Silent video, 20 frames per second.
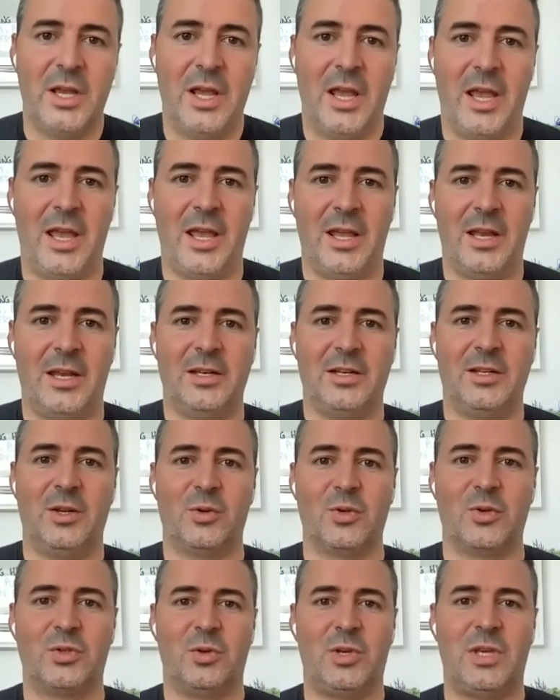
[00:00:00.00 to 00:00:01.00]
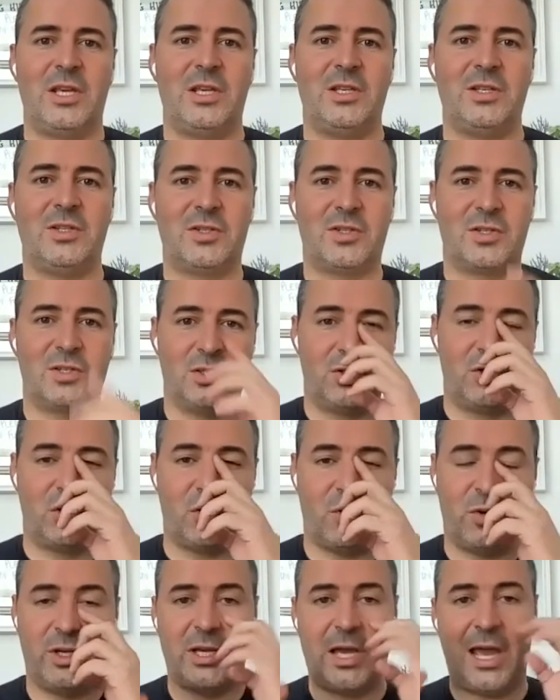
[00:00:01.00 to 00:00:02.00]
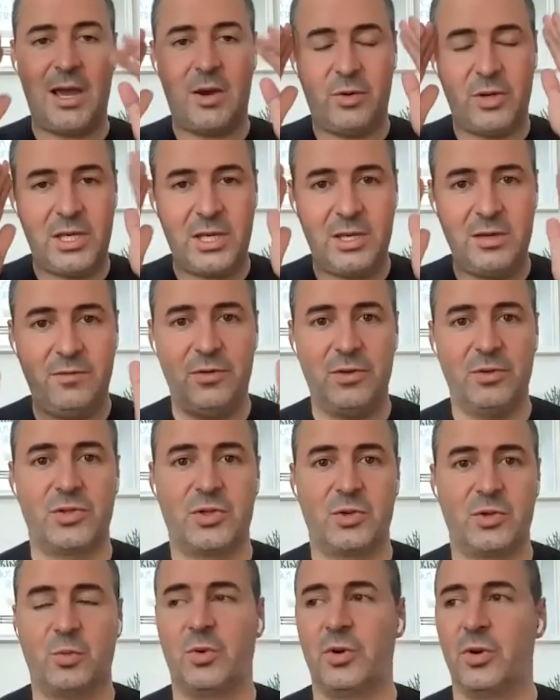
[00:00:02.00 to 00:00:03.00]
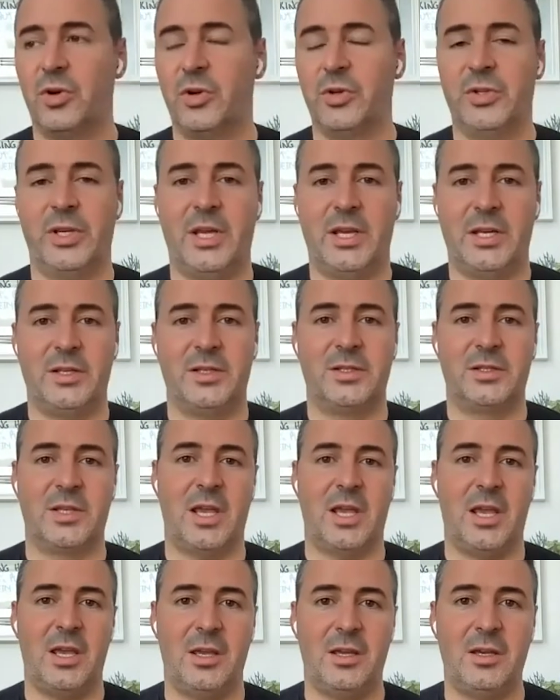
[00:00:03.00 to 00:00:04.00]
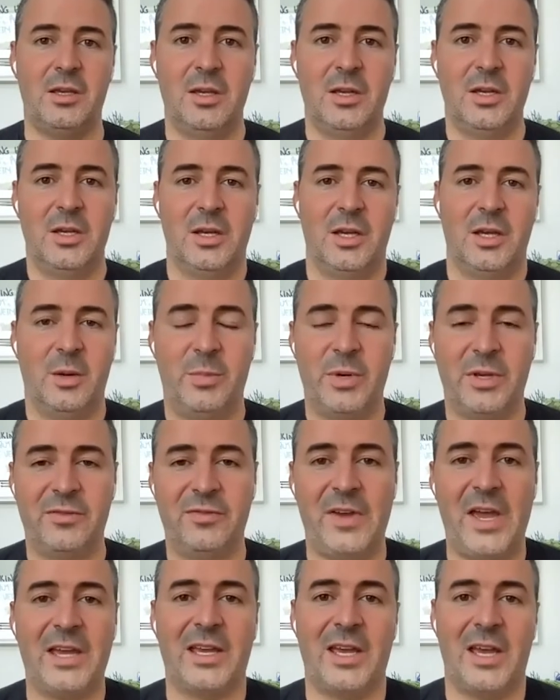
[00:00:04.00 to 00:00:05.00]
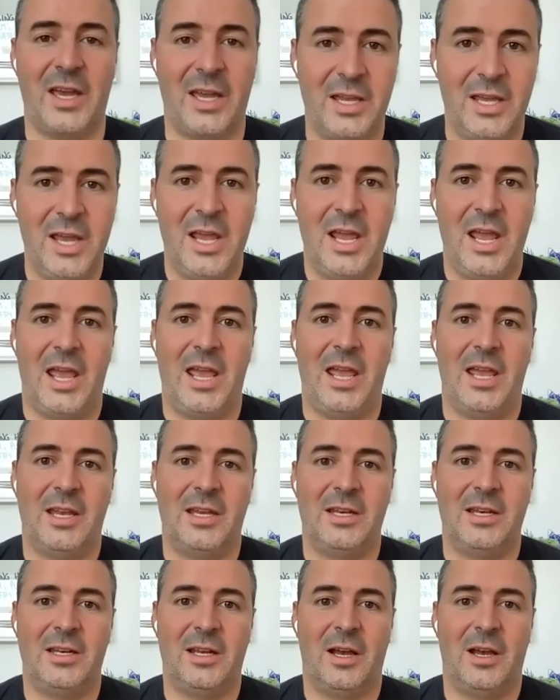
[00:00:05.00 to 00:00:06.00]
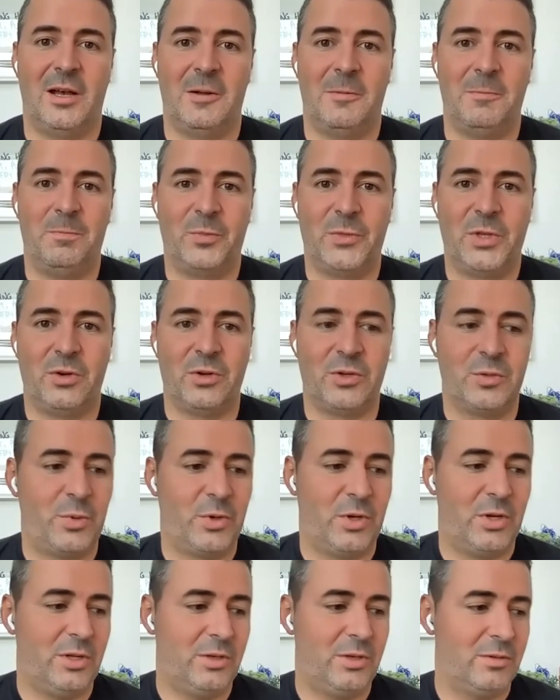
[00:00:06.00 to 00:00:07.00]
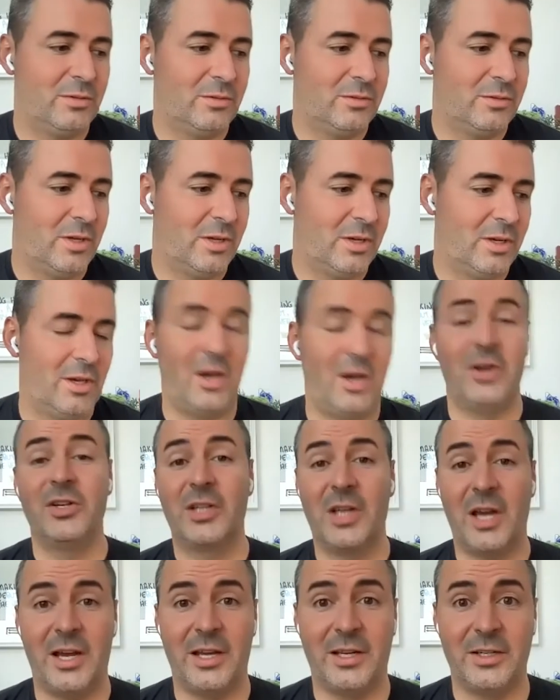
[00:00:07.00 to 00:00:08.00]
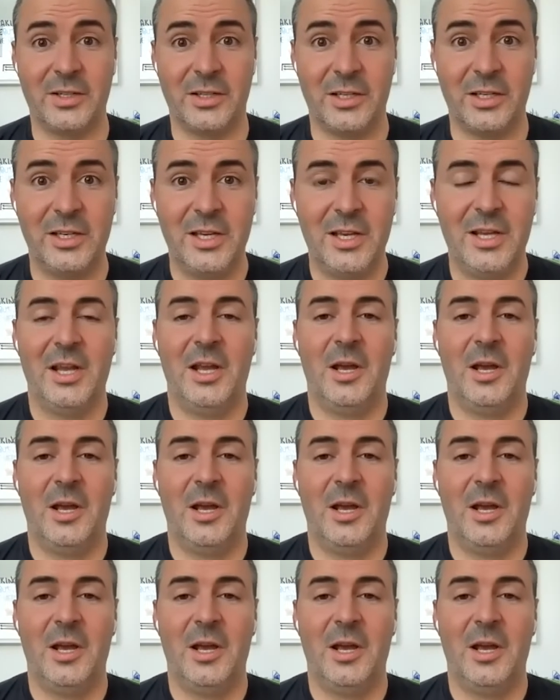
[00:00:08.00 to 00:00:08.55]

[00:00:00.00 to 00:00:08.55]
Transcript: And you know, so he's showing how he views the world as a a big fat guy, and um, you know, to put it uh, unkindly.